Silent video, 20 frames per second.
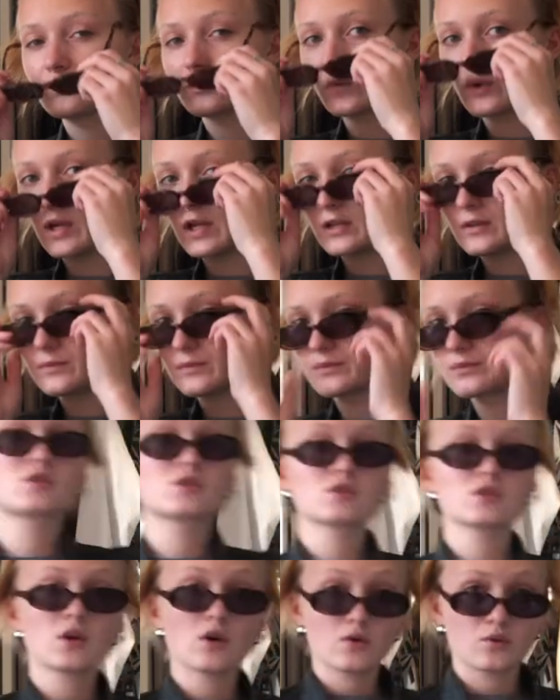Wait.
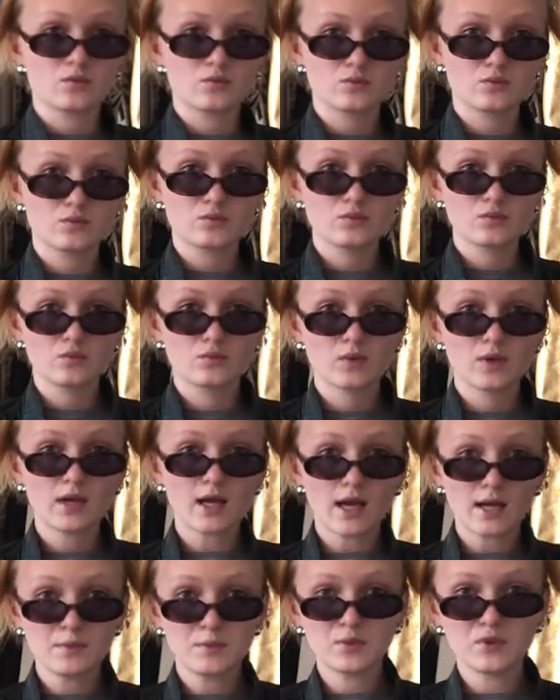So, when
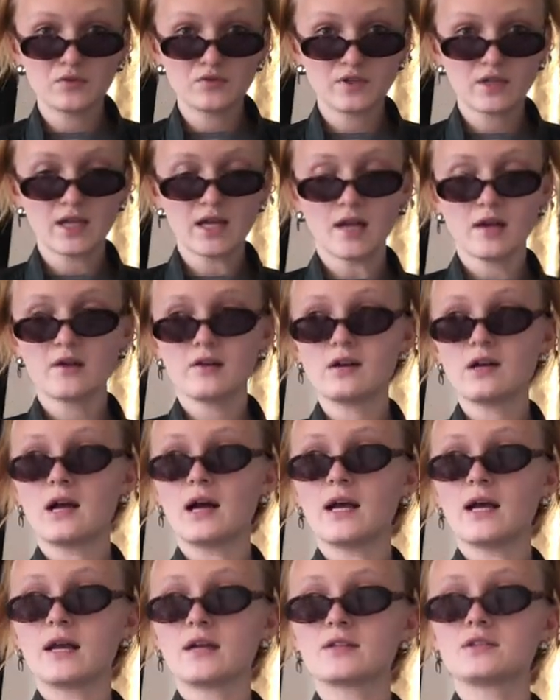I moved here,
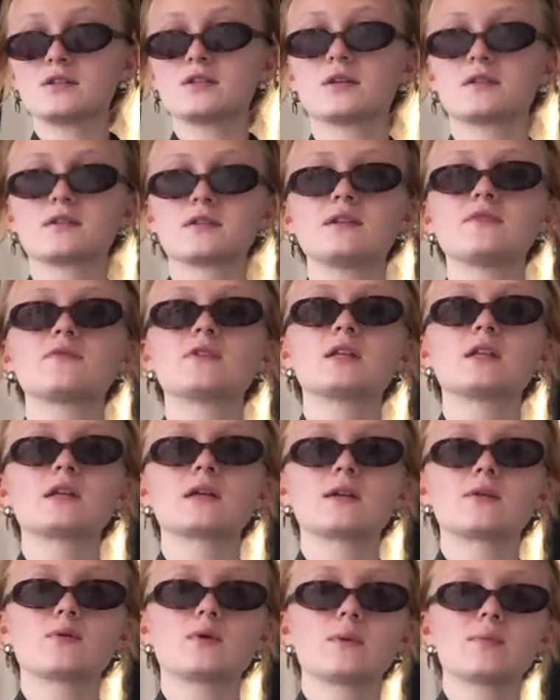I had just lived in the
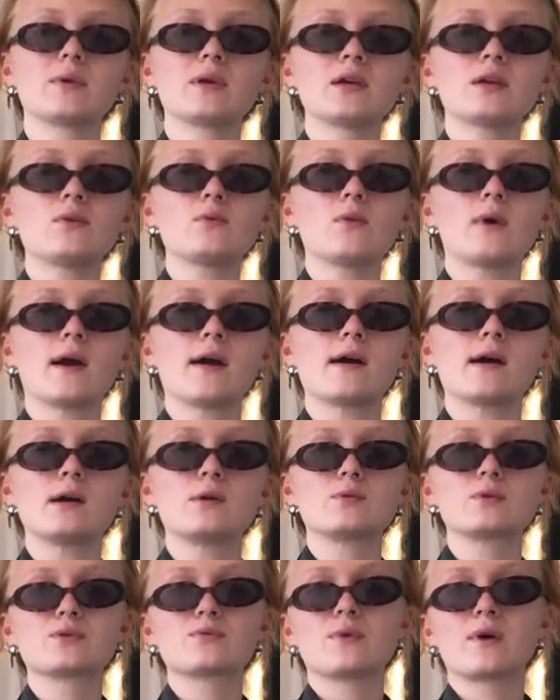Caribbean where I
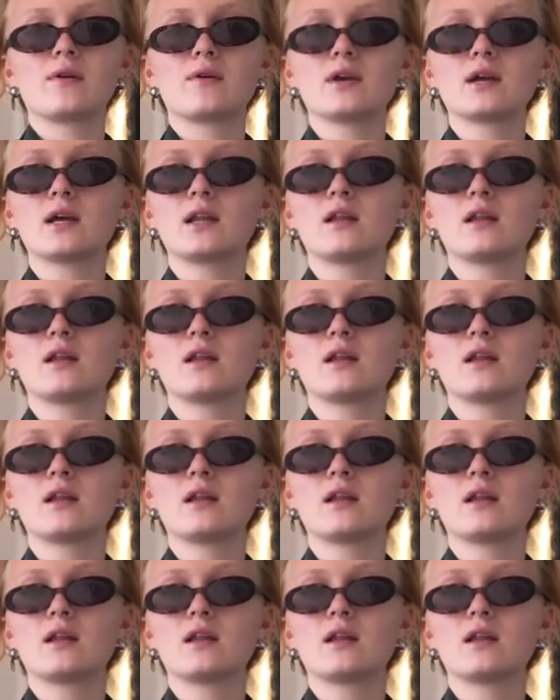was wearing